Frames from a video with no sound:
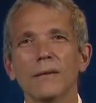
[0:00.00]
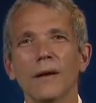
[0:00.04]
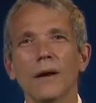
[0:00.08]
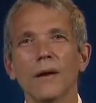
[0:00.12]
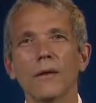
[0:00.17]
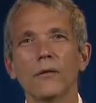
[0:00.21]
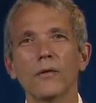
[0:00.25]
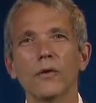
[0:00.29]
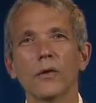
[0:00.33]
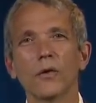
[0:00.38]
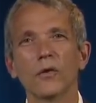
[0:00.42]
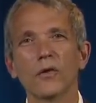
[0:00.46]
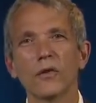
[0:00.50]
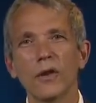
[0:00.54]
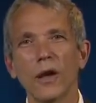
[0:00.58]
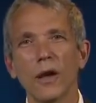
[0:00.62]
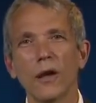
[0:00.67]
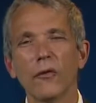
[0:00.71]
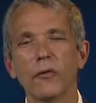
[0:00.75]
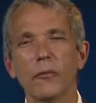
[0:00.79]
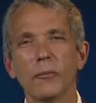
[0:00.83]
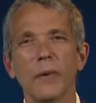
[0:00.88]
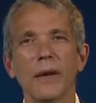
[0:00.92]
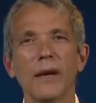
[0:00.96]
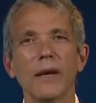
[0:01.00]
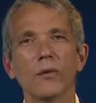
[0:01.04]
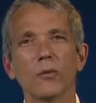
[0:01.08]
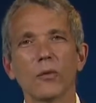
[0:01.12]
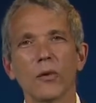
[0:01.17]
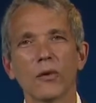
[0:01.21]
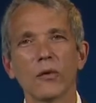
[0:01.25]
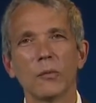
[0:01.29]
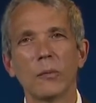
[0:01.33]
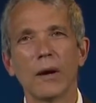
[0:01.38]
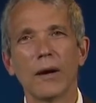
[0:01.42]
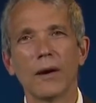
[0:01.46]
of yourself being
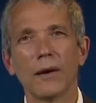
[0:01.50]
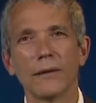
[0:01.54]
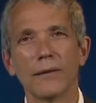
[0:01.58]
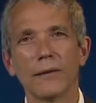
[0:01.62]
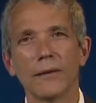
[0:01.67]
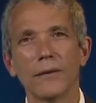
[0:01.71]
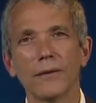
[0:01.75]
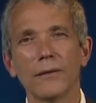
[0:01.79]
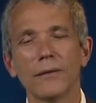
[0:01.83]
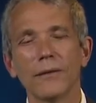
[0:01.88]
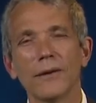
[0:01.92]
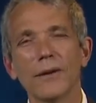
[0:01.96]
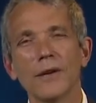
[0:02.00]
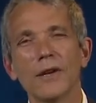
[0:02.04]
responsive,